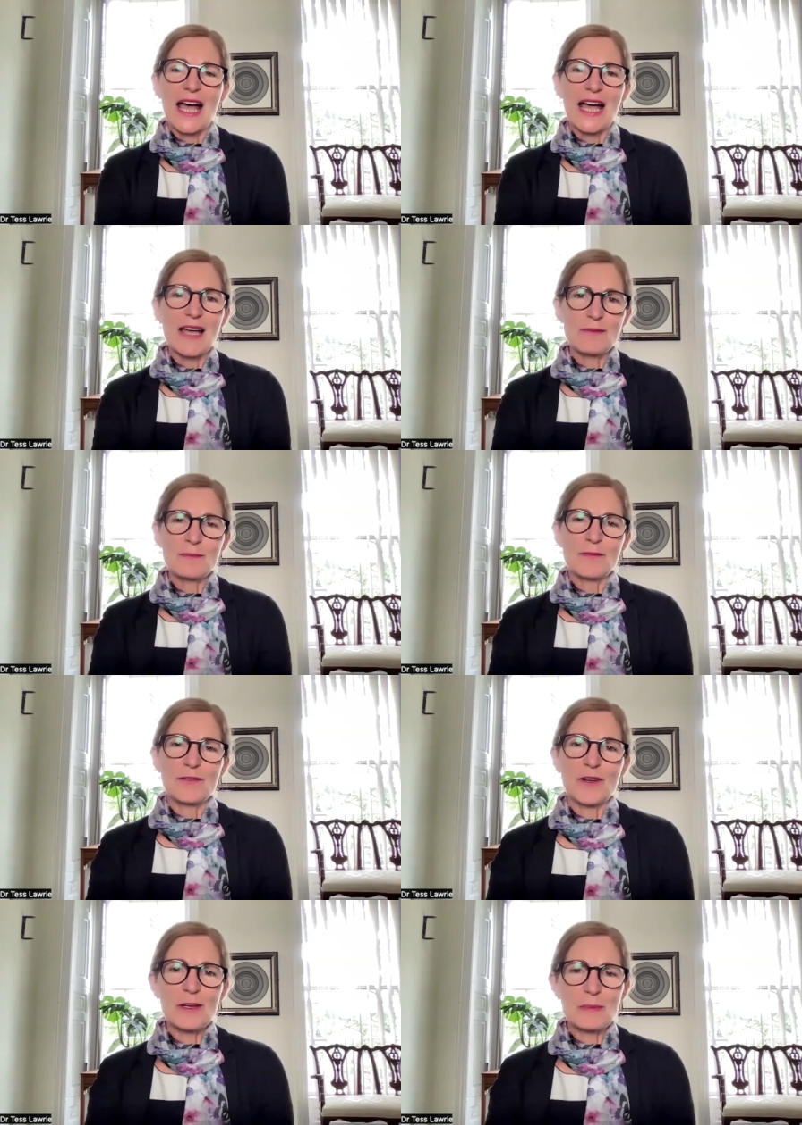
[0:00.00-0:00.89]
I'm
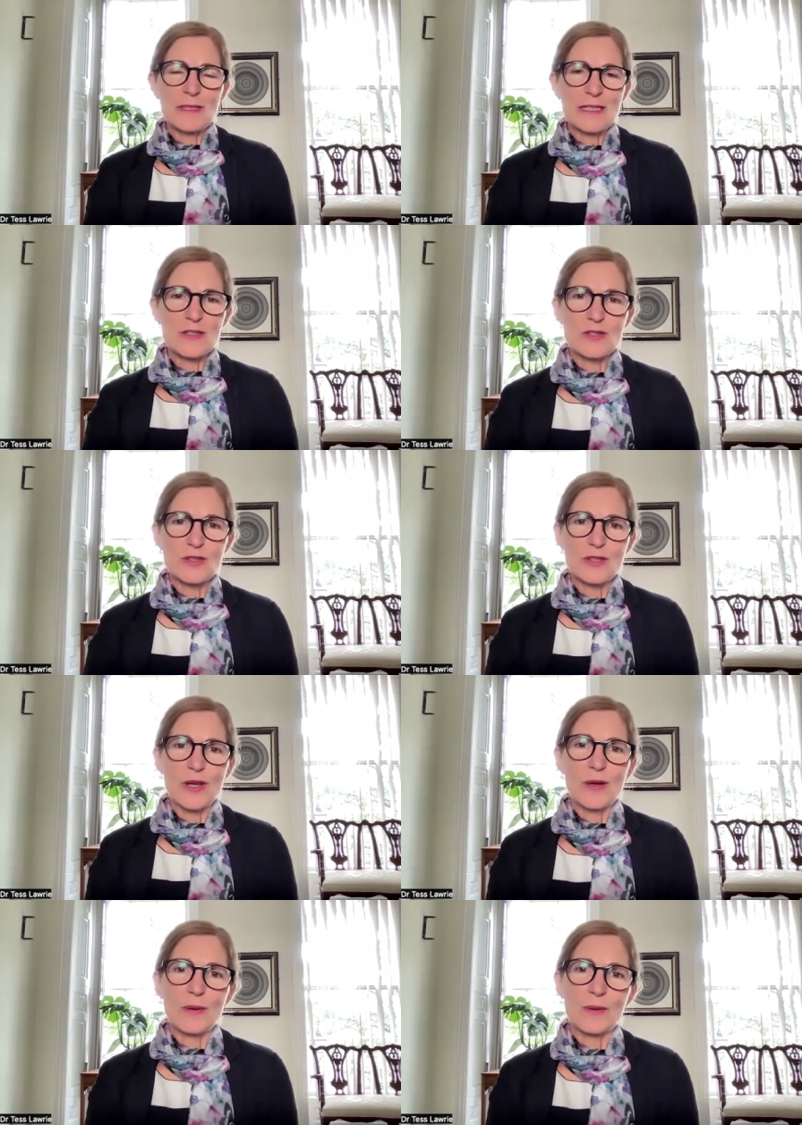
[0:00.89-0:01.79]
very pleased to
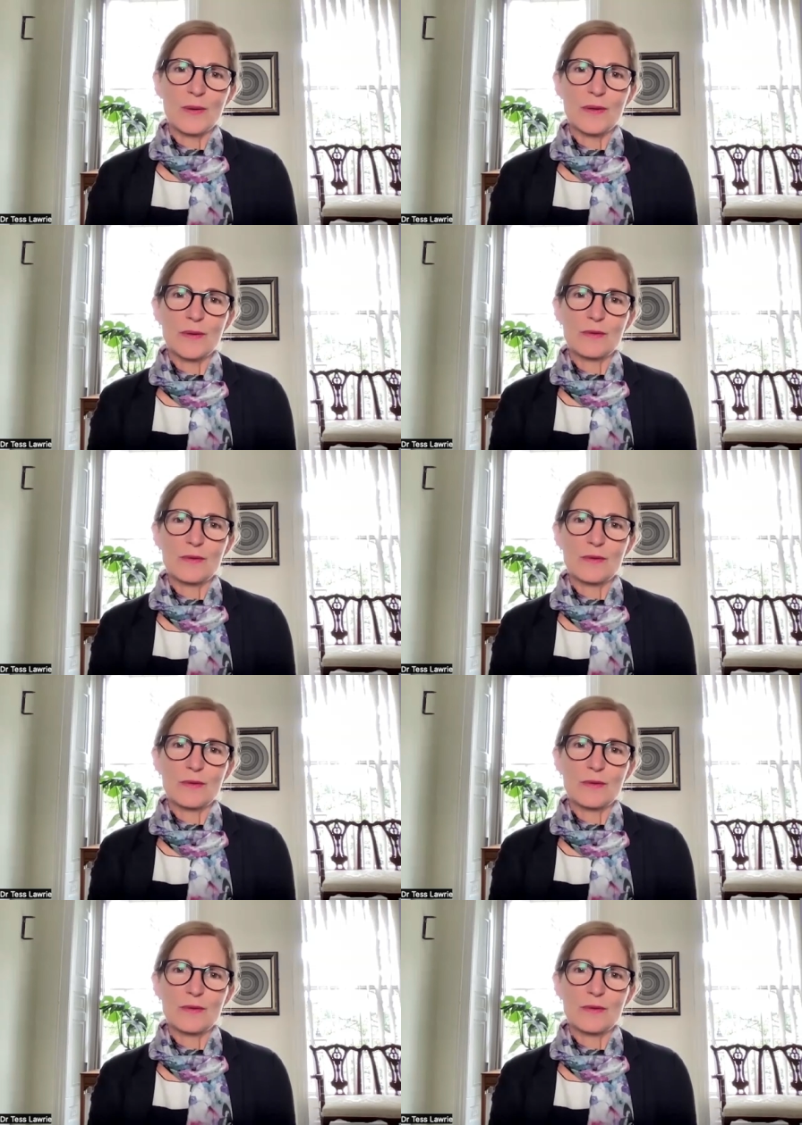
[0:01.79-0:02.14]
know